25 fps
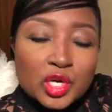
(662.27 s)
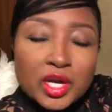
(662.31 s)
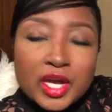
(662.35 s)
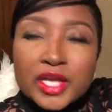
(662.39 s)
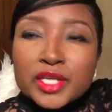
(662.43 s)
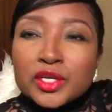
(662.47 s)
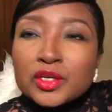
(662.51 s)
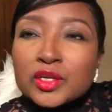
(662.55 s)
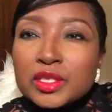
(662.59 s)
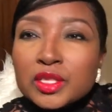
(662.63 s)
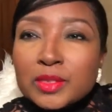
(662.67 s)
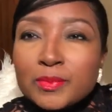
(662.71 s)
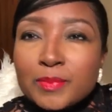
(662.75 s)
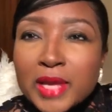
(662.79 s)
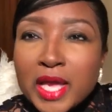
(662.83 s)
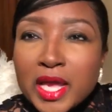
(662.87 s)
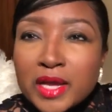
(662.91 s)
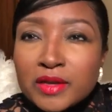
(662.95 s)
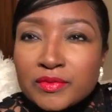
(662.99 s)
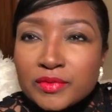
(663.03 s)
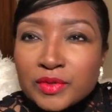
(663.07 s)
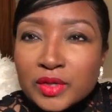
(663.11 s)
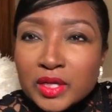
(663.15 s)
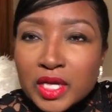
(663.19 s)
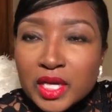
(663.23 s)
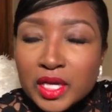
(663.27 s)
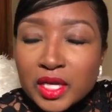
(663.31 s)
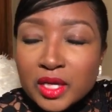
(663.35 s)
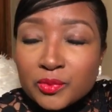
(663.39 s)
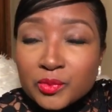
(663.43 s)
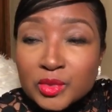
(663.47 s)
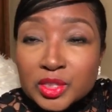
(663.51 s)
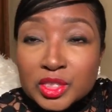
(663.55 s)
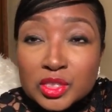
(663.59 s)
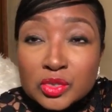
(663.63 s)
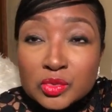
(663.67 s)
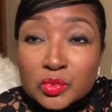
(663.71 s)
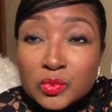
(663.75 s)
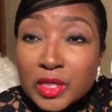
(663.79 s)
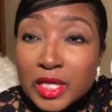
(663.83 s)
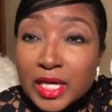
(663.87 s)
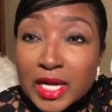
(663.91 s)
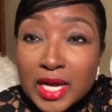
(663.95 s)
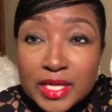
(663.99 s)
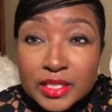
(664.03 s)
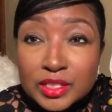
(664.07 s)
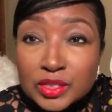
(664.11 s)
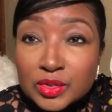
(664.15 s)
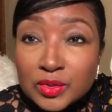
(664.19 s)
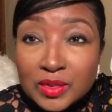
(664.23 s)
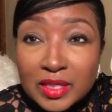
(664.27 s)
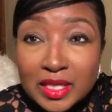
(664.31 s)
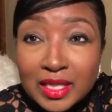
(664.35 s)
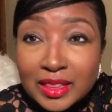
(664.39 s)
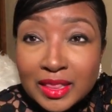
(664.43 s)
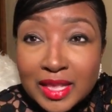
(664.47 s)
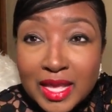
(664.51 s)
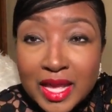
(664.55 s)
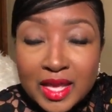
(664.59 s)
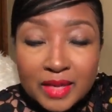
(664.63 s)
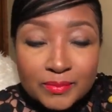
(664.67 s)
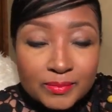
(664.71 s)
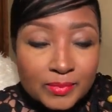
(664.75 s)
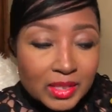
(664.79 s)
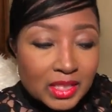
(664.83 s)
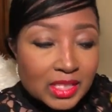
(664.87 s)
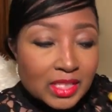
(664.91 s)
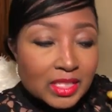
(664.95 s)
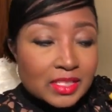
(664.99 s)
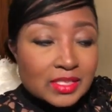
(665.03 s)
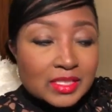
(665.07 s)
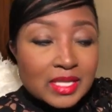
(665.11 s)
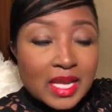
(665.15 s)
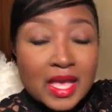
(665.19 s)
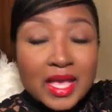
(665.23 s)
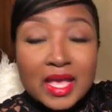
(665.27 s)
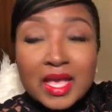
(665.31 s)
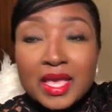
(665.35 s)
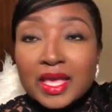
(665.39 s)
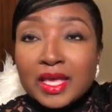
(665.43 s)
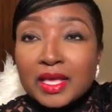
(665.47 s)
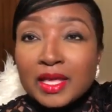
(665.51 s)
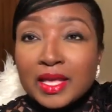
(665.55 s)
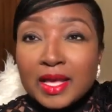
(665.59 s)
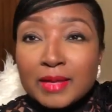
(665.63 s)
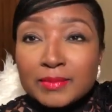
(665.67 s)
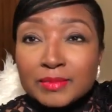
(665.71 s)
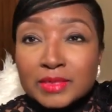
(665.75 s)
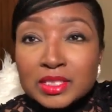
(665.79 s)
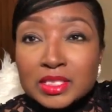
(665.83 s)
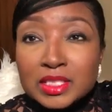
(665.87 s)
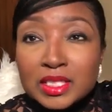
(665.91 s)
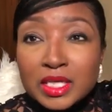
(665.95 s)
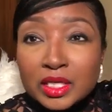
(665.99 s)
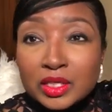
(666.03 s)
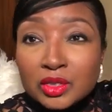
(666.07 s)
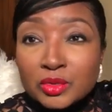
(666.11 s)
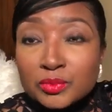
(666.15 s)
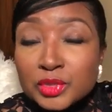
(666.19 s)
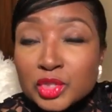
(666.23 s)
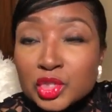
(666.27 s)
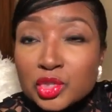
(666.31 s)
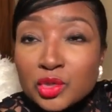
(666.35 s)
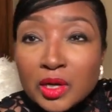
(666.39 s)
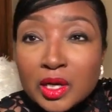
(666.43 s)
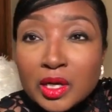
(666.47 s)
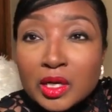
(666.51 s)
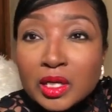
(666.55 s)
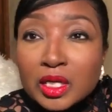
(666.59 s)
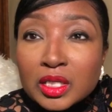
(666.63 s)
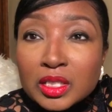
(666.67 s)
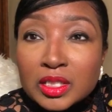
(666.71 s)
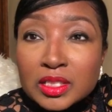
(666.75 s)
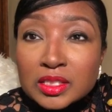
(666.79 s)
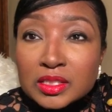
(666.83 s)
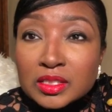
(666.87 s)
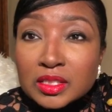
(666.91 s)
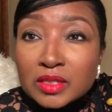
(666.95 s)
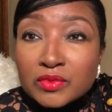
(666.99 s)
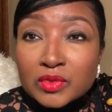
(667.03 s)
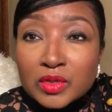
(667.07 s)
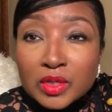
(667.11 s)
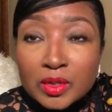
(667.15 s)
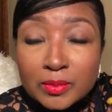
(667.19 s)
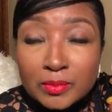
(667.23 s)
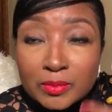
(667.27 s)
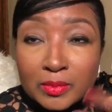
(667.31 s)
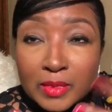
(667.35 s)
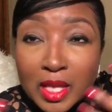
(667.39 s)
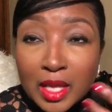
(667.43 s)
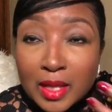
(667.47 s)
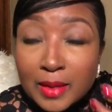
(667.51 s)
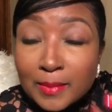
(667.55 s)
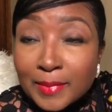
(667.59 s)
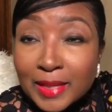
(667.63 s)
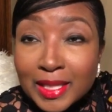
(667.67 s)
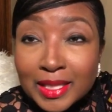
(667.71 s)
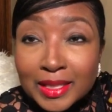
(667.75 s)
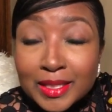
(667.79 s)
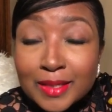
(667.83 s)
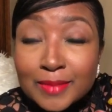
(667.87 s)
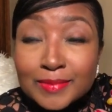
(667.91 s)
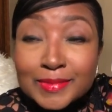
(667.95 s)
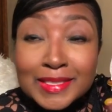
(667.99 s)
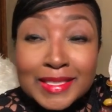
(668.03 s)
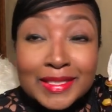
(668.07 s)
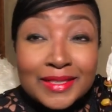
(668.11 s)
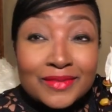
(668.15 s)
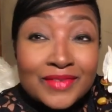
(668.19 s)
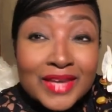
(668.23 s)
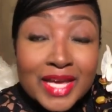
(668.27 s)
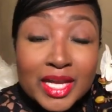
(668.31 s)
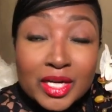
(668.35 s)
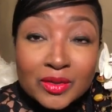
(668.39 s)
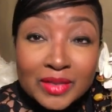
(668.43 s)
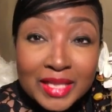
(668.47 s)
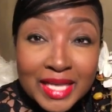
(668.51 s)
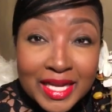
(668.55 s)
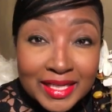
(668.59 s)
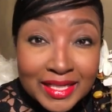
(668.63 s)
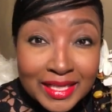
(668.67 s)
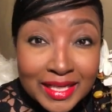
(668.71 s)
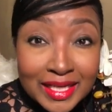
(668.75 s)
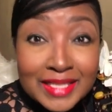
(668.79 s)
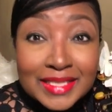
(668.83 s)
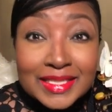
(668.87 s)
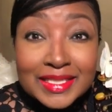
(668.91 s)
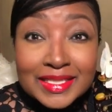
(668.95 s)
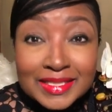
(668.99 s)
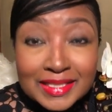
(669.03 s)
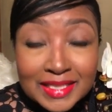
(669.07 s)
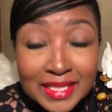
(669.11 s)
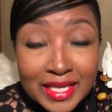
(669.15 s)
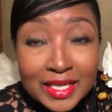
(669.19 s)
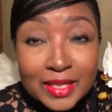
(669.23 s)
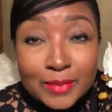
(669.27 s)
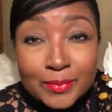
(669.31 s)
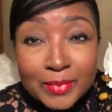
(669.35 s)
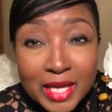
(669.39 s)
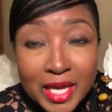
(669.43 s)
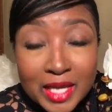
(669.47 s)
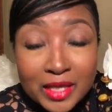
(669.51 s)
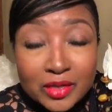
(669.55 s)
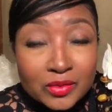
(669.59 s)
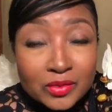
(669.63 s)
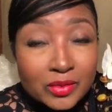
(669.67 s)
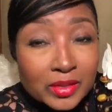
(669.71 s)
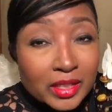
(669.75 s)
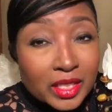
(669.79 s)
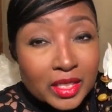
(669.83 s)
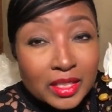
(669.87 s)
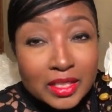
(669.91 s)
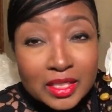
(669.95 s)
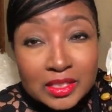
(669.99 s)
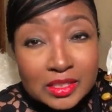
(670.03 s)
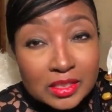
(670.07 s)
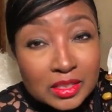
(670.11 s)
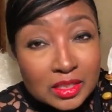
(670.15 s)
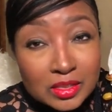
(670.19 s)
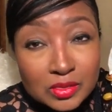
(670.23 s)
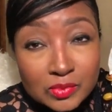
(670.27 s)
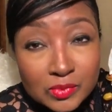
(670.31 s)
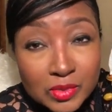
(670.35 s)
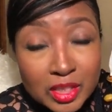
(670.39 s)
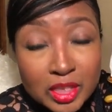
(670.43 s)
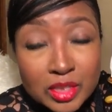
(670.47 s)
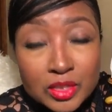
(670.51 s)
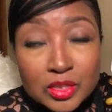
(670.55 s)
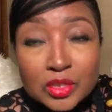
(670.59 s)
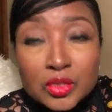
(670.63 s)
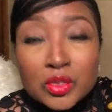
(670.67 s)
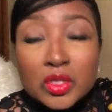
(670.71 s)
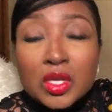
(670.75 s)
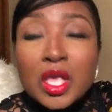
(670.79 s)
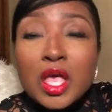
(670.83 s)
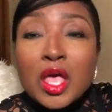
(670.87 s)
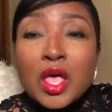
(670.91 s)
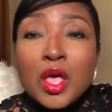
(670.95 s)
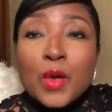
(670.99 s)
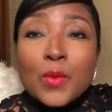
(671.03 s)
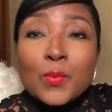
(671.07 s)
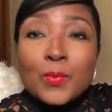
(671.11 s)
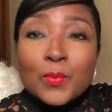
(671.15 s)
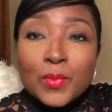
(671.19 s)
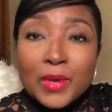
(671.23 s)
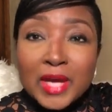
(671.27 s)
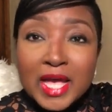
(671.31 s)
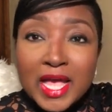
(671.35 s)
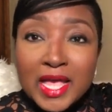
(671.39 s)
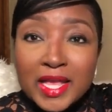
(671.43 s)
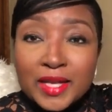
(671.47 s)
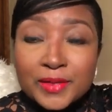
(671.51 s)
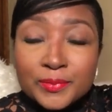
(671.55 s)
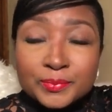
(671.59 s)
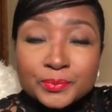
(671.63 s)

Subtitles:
it on the back of your hand, which is what I do a lot because I'm just not going to be trying all this stuff on my lips. And if I don't like it, I just take it back, okay? That's just what I do. But